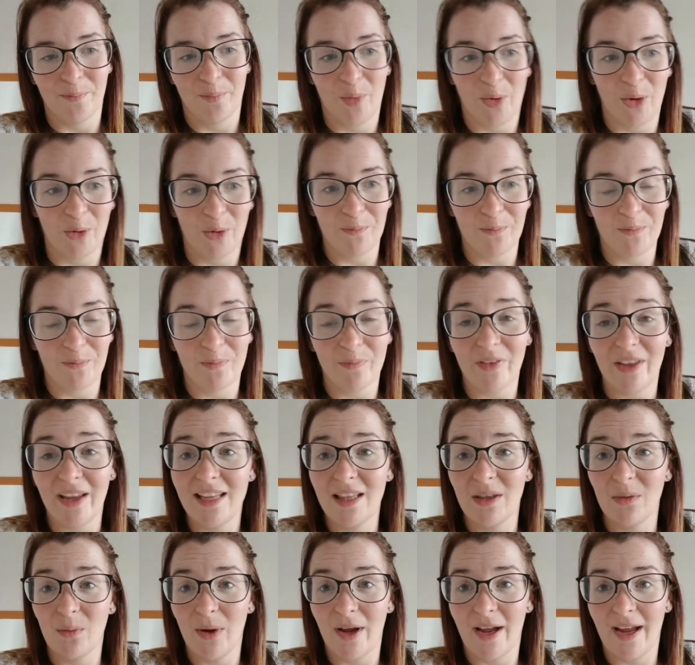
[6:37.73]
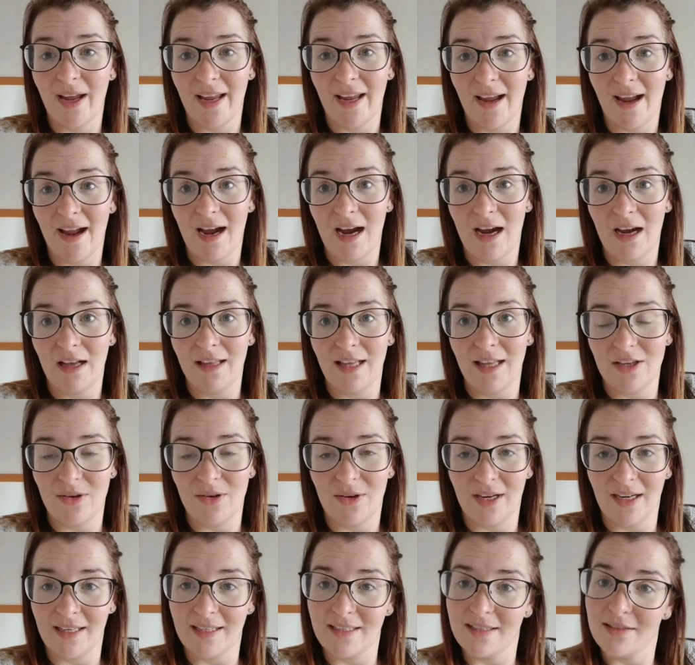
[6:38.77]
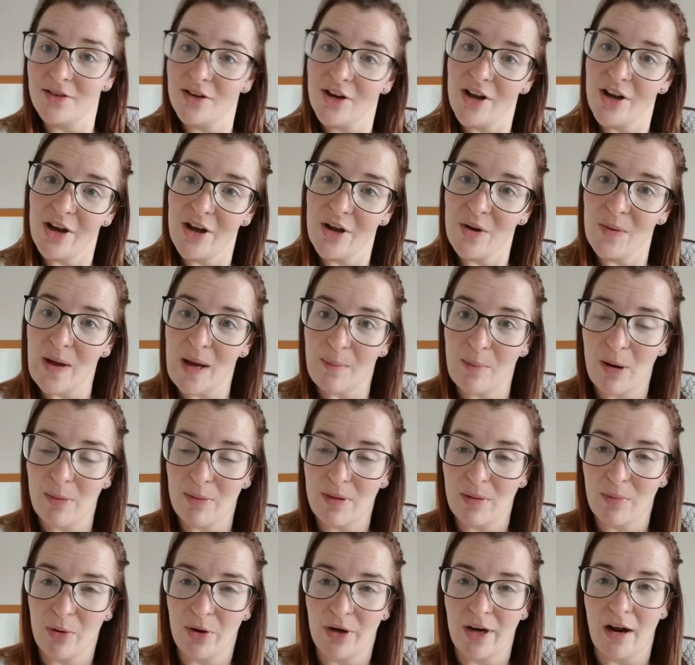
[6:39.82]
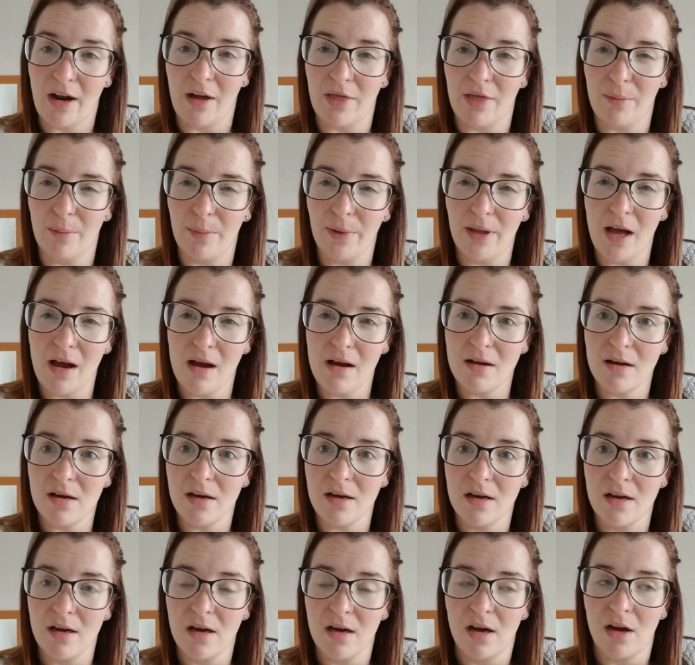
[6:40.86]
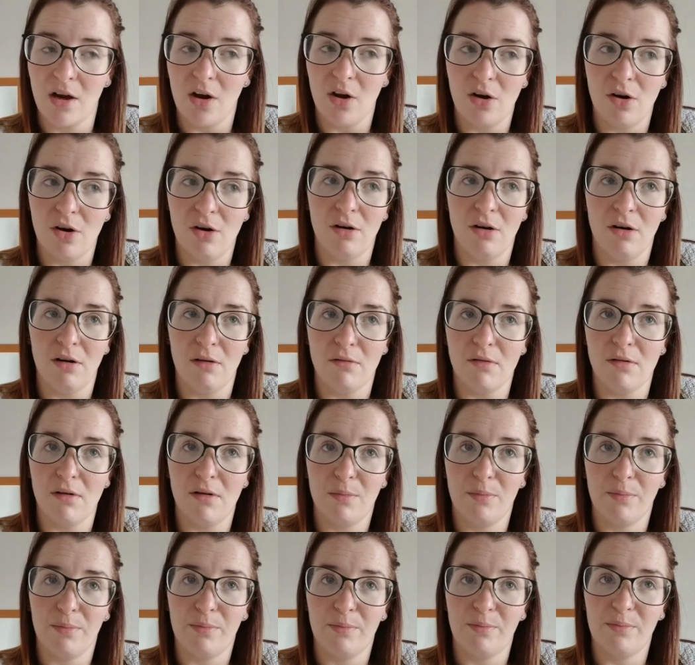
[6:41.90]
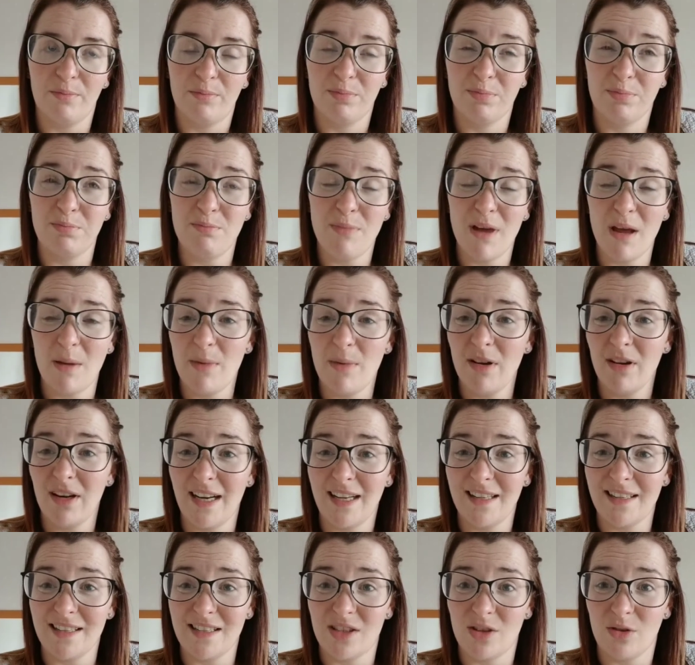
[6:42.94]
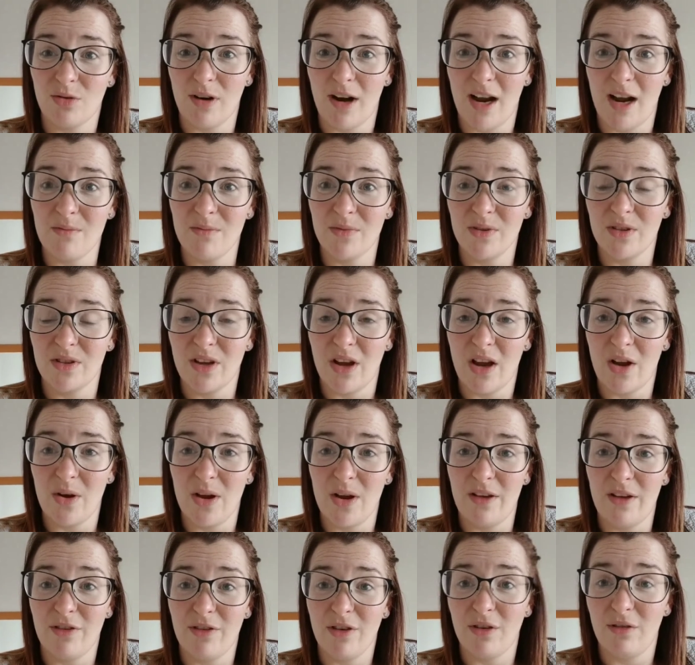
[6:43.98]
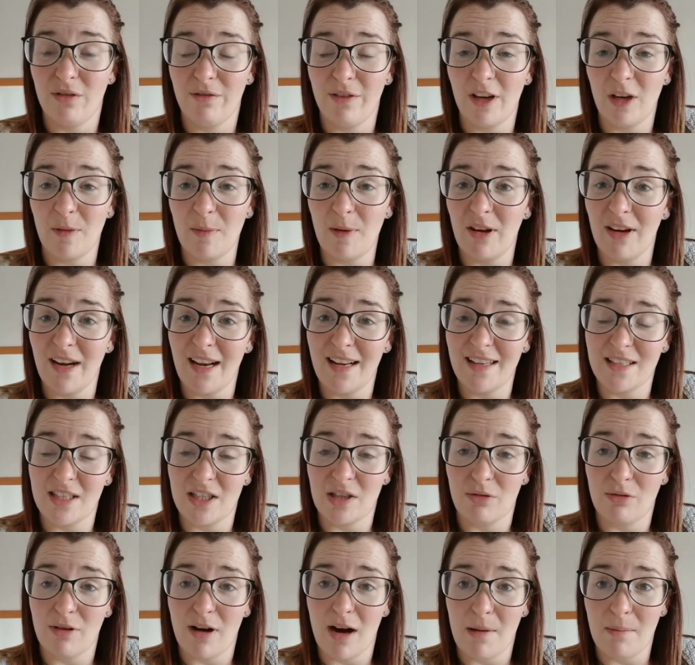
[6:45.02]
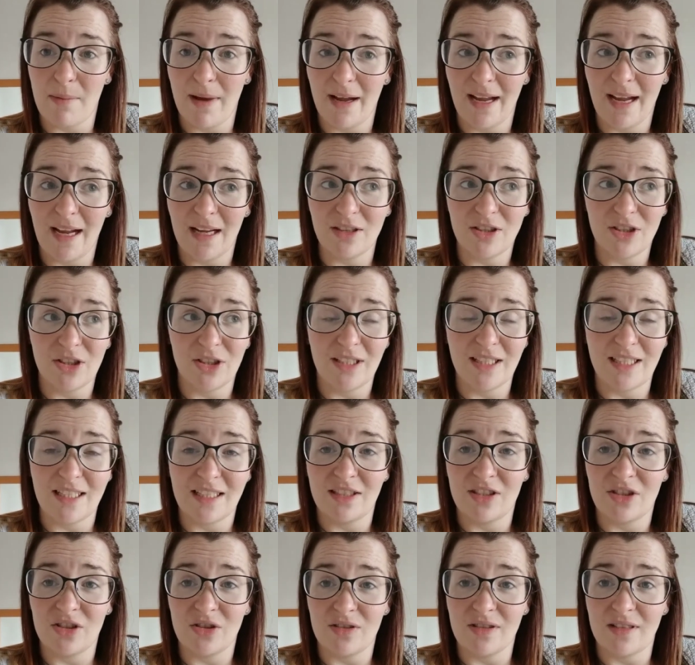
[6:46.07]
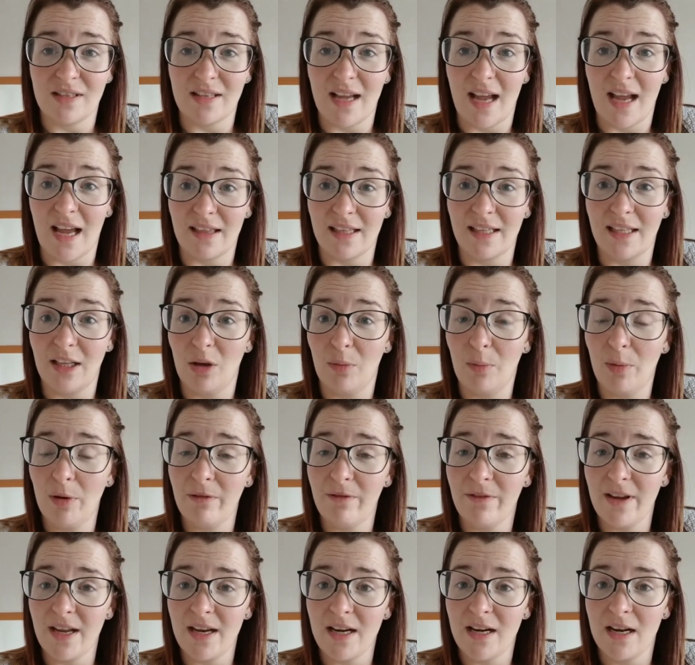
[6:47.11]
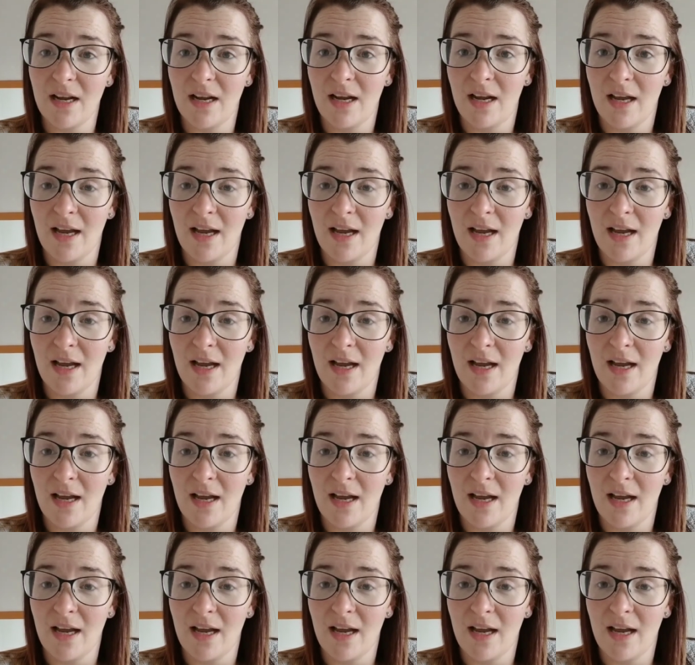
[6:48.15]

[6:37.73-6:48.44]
But either way, I'll let you guys know. I'll probably put it on the blog or maybe on Instagram. So if you follow me on Instagram, my handle is just at the Little Puffin.